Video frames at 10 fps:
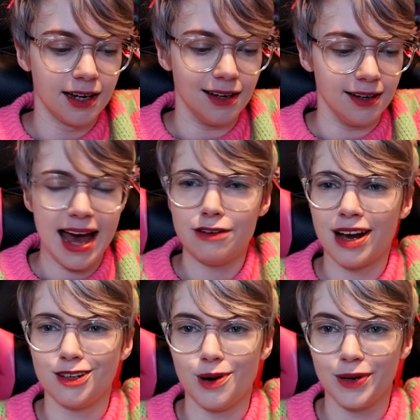uh, and
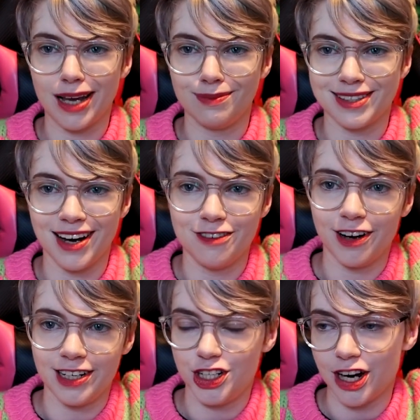random old games that I
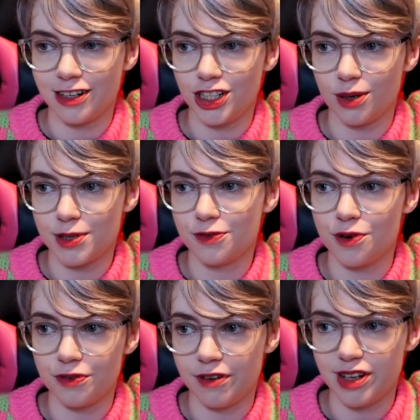find in charity shops
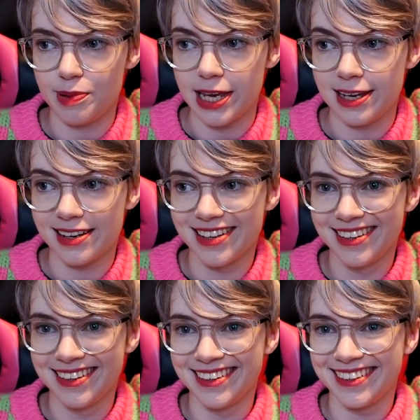for 50p,
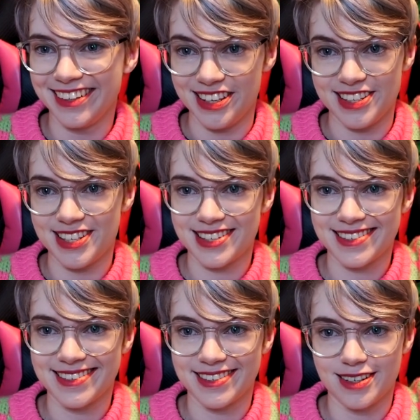
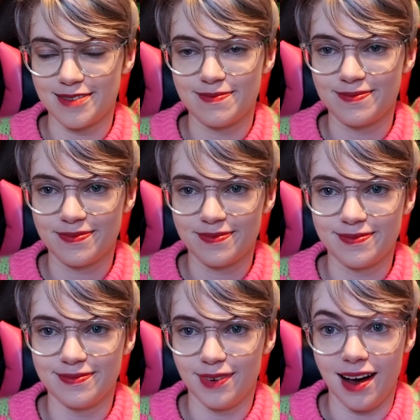because
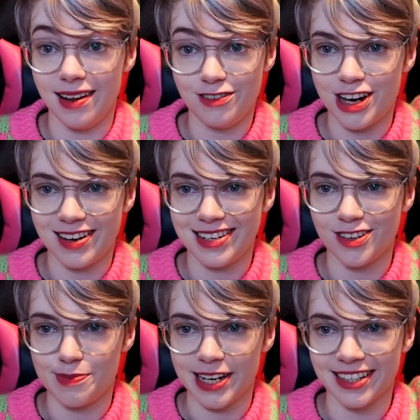I love charity
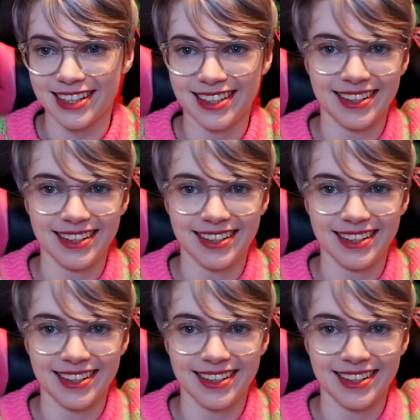shopping.